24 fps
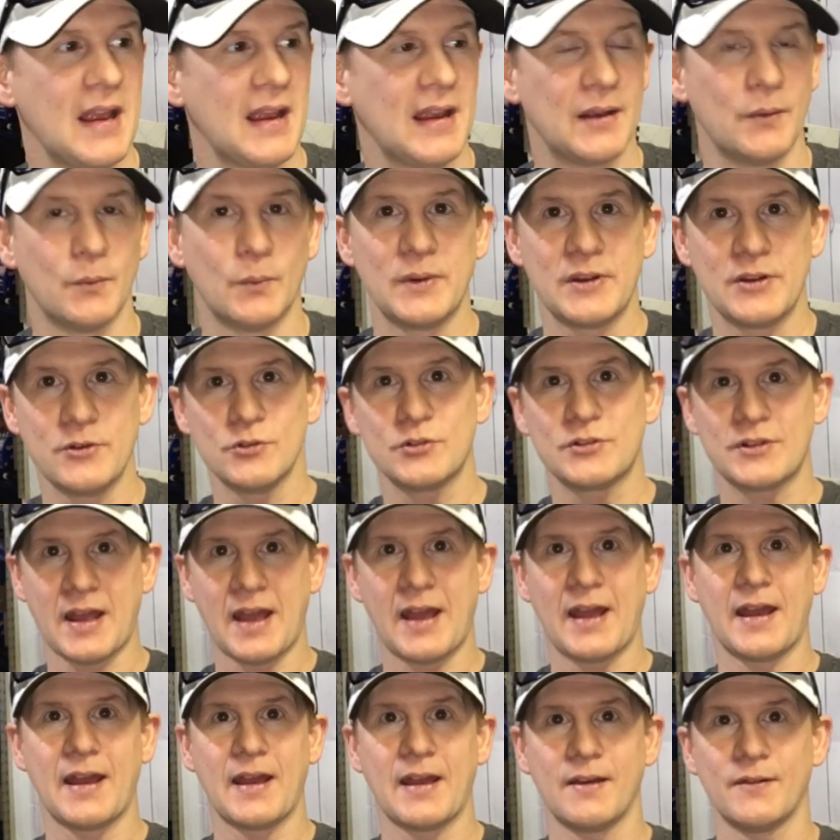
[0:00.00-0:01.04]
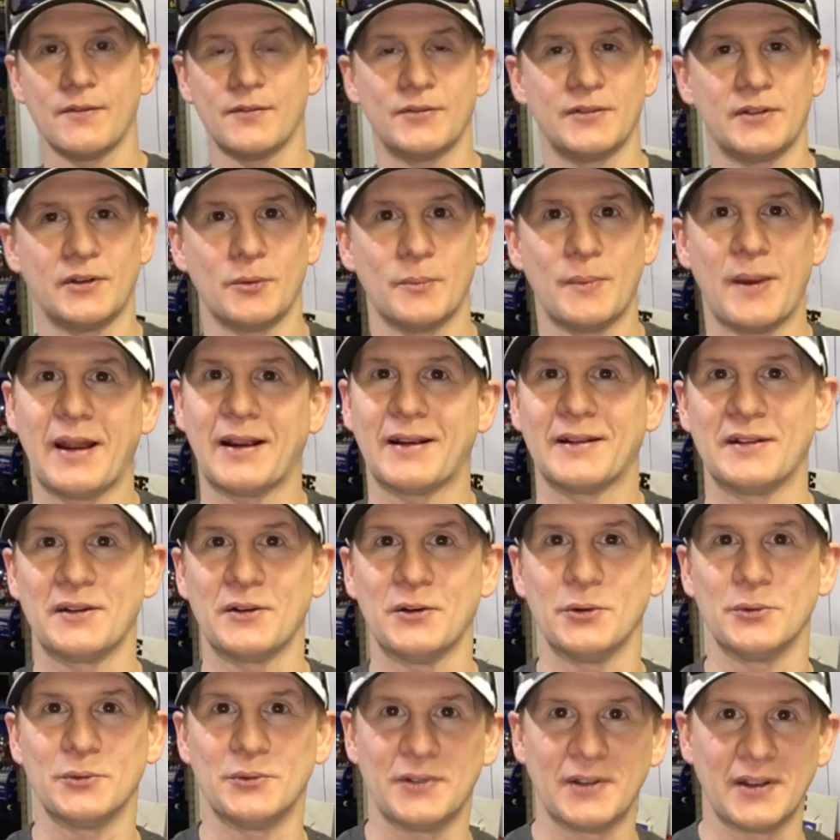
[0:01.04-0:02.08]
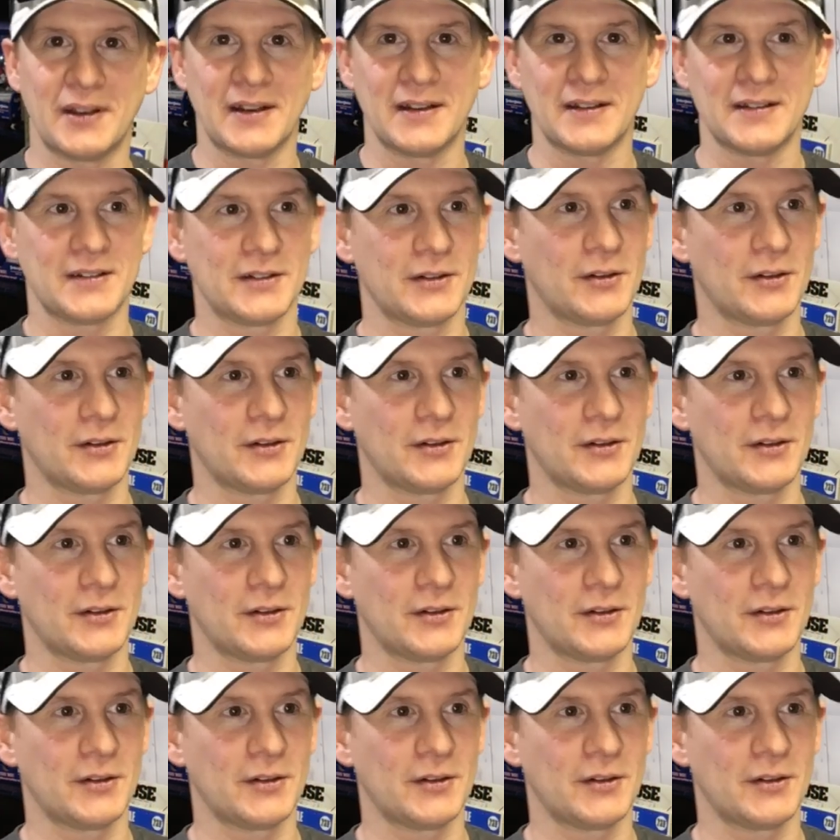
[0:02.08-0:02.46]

And we used to have, you know, back in the olden days,